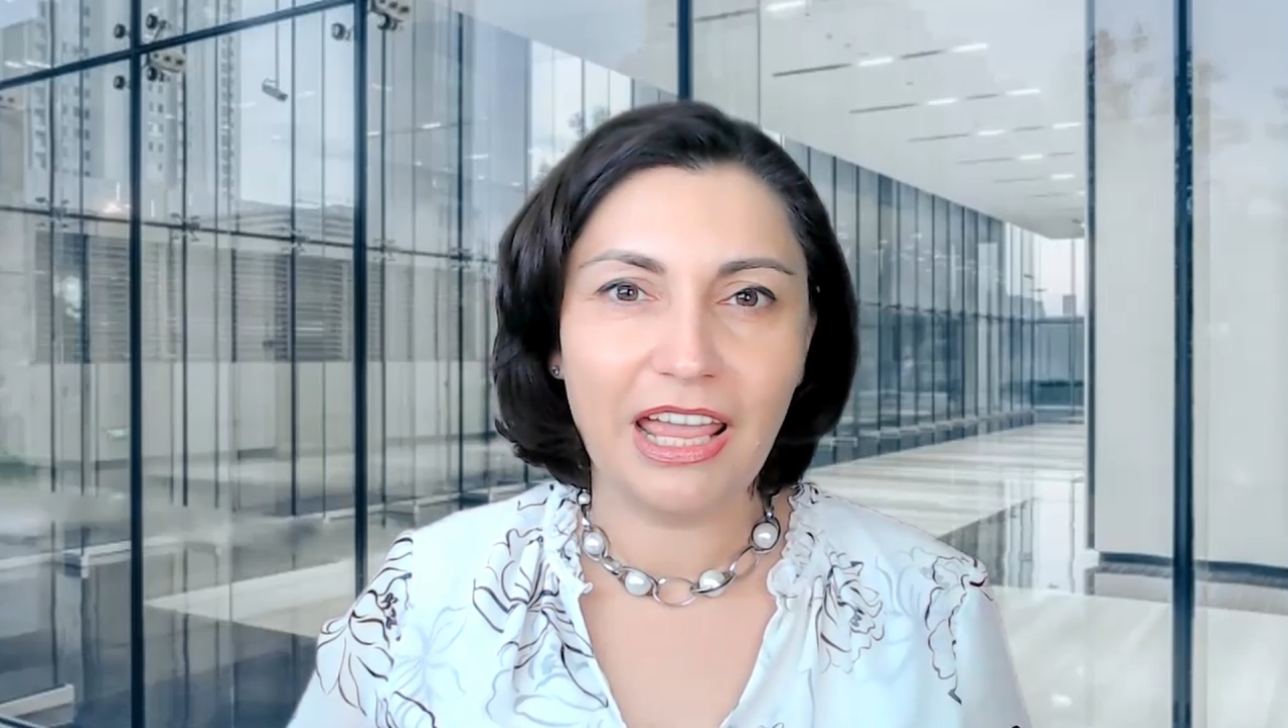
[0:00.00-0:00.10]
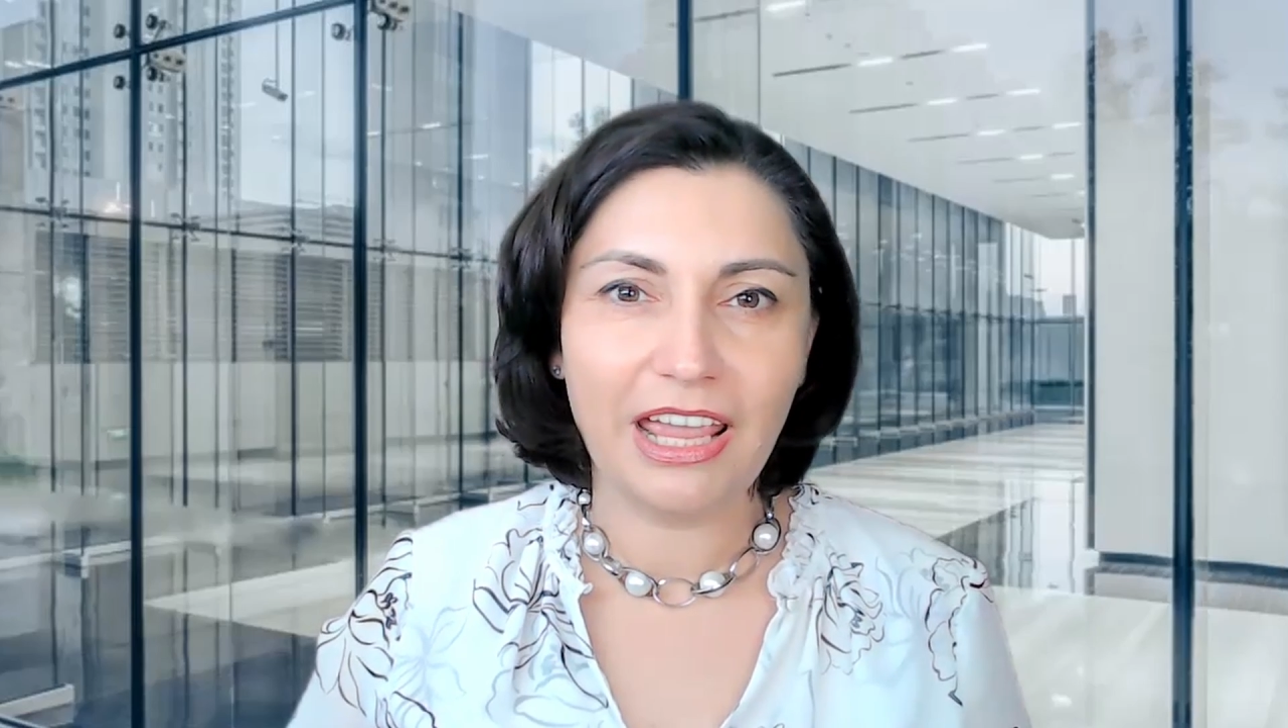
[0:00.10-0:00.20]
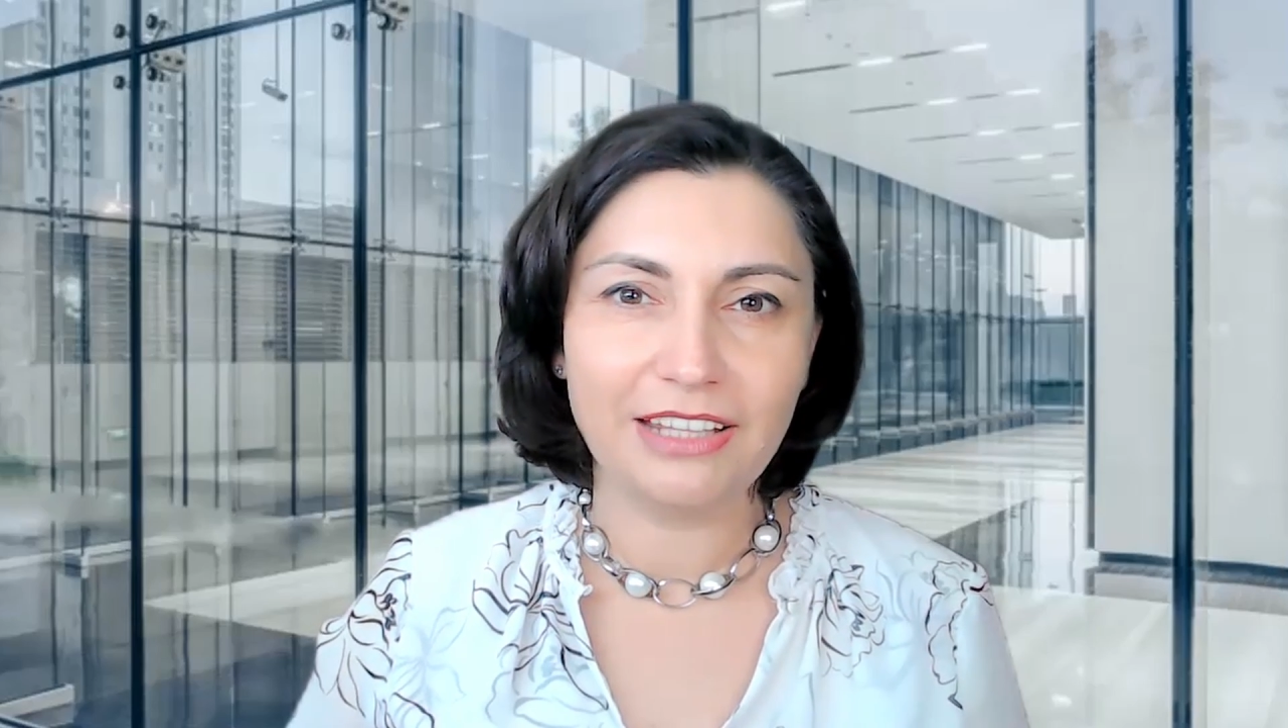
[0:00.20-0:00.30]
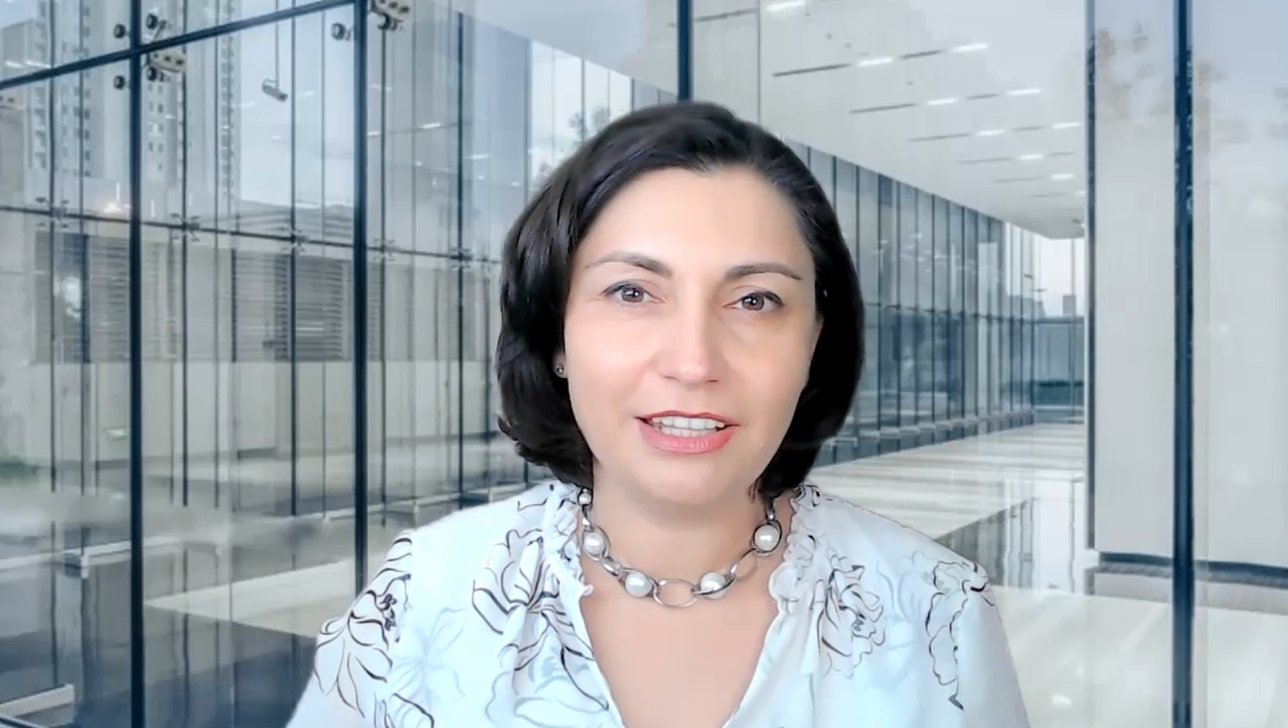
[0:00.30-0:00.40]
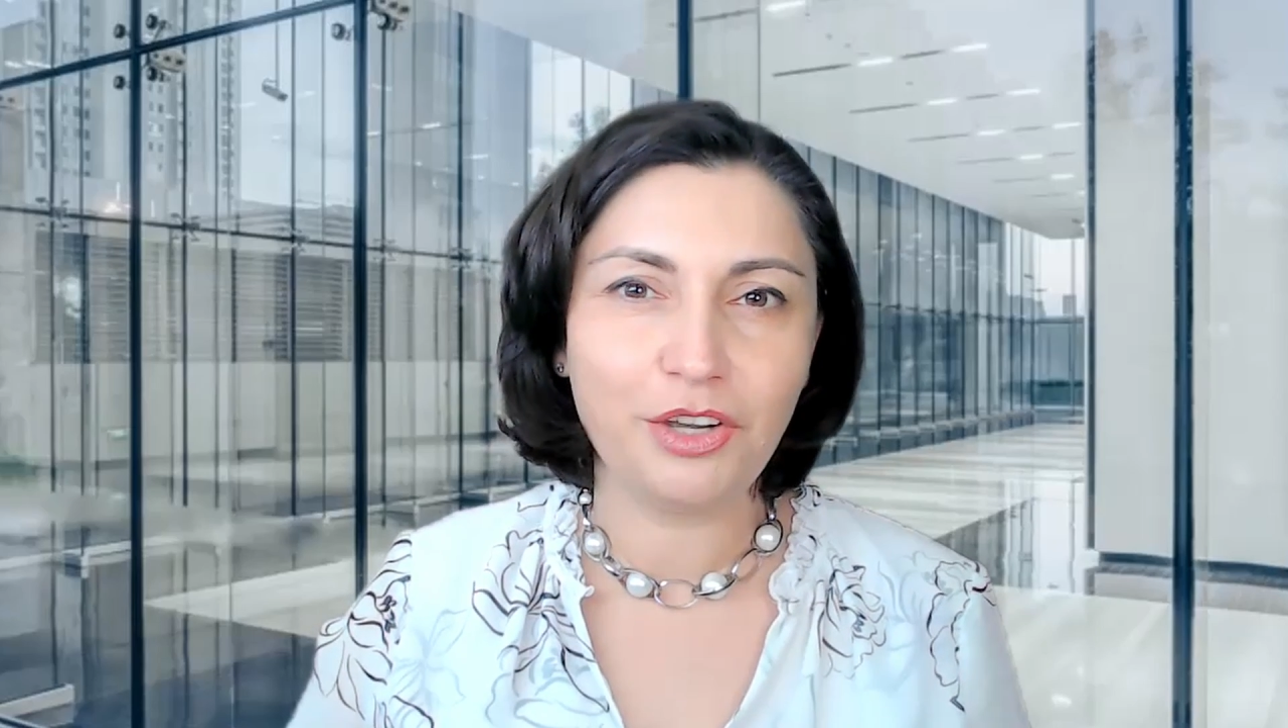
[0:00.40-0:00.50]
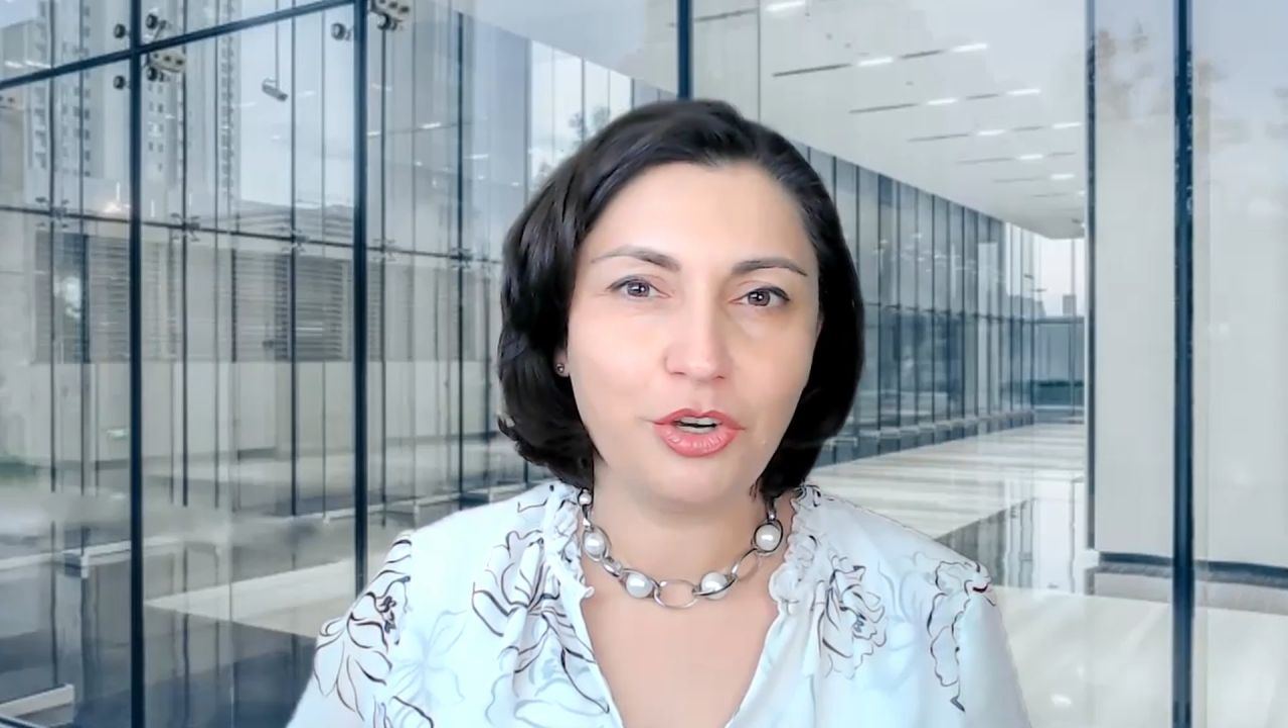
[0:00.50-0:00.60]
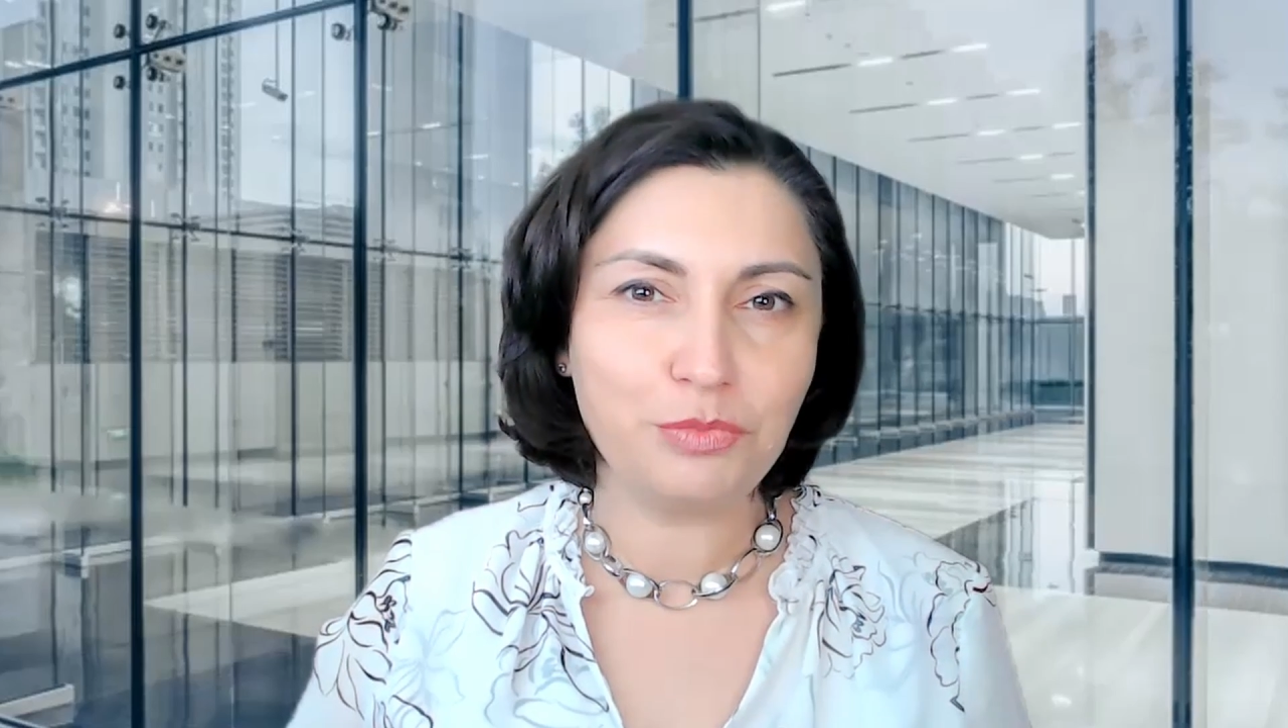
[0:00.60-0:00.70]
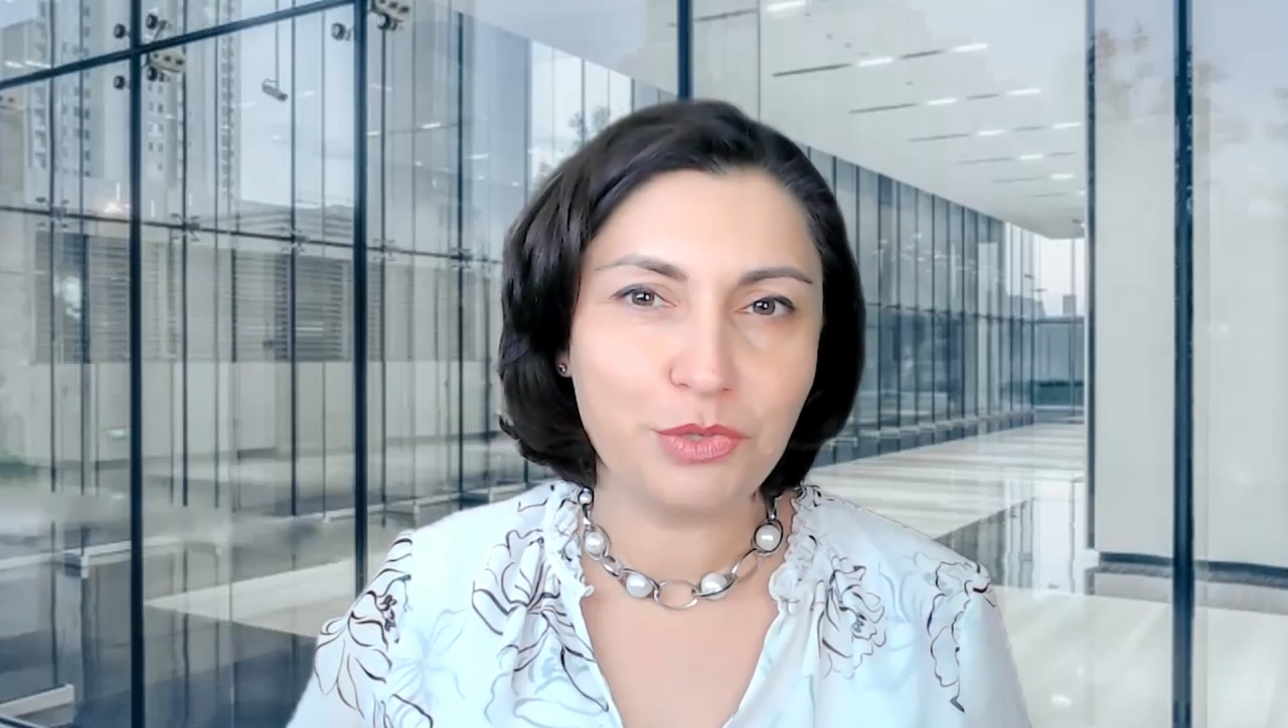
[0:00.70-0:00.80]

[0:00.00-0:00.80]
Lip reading: and I hope